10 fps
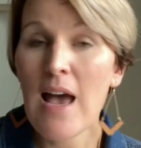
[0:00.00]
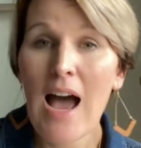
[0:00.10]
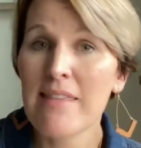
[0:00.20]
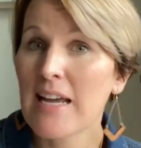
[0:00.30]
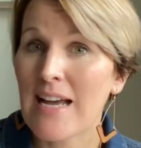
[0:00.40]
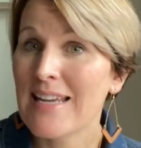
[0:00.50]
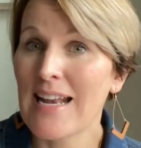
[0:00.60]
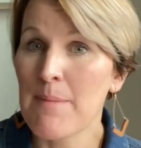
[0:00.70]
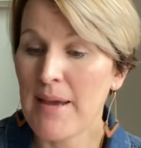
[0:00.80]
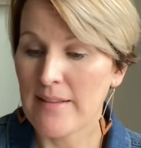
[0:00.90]
I think, again,
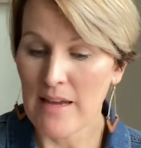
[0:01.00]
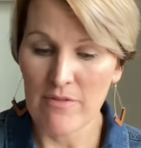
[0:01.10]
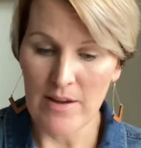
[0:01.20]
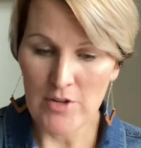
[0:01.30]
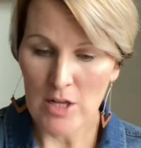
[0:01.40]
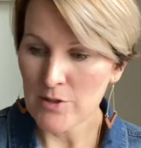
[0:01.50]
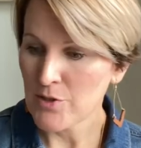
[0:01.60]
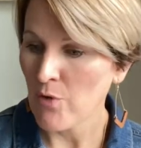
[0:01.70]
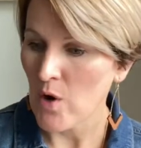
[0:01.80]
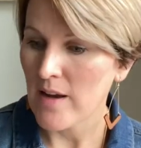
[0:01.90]
I paid like $5
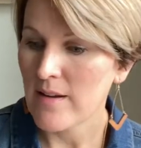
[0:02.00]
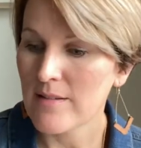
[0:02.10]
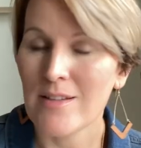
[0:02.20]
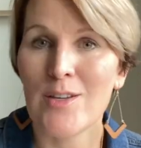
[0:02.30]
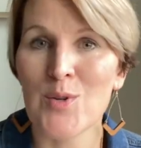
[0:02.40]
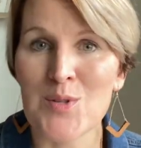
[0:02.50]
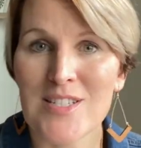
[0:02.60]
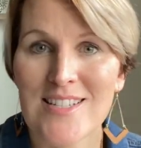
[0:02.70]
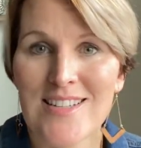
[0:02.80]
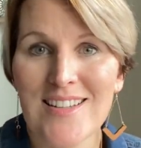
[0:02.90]
for it
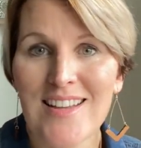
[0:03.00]
used.